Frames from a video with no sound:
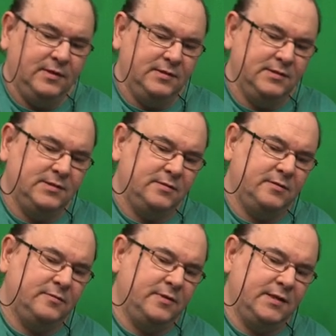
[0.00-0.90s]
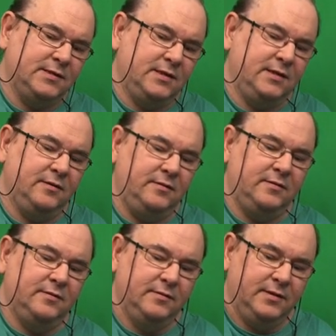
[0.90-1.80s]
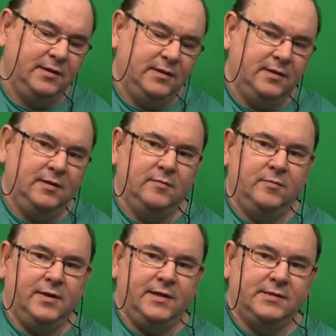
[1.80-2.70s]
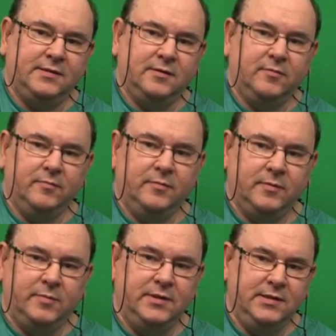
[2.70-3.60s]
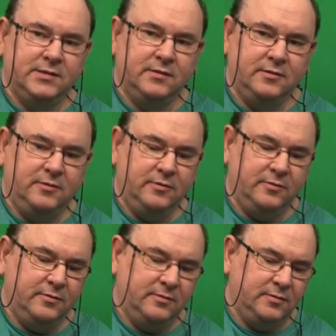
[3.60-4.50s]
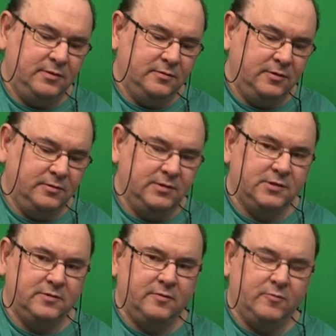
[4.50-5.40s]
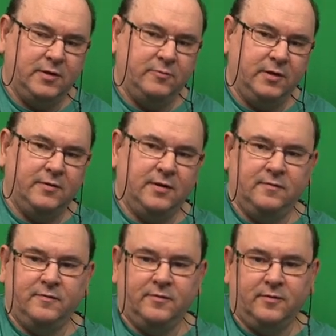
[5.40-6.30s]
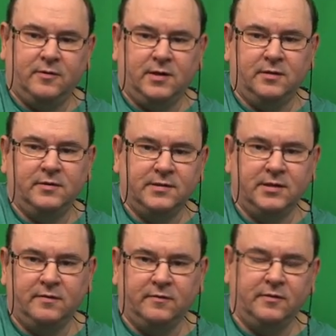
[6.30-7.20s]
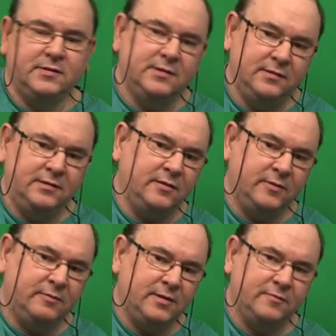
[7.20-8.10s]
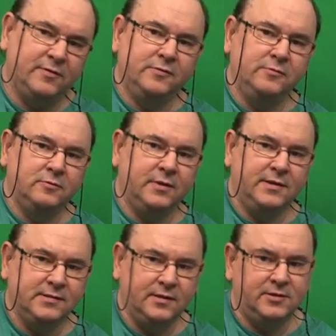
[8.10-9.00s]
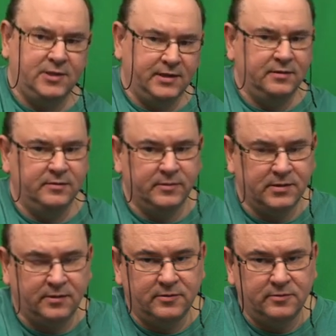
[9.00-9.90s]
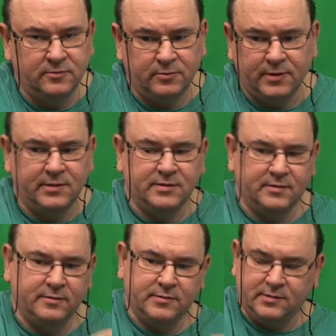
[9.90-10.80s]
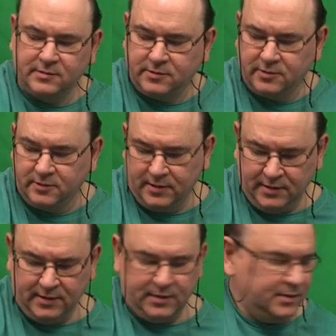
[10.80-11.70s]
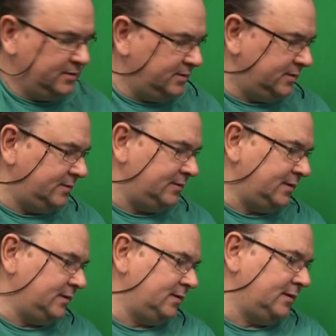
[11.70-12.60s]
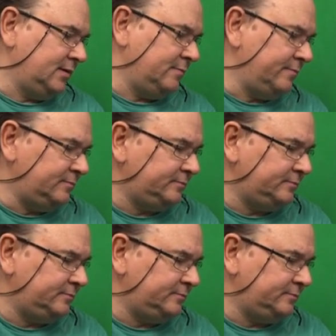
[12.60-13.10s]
it's a rectangular plastic piece that you, you, you insert one way around for 110 volts and the other way around for 220. So I checked that it was on 220, so that wasn't an issue. And then, um,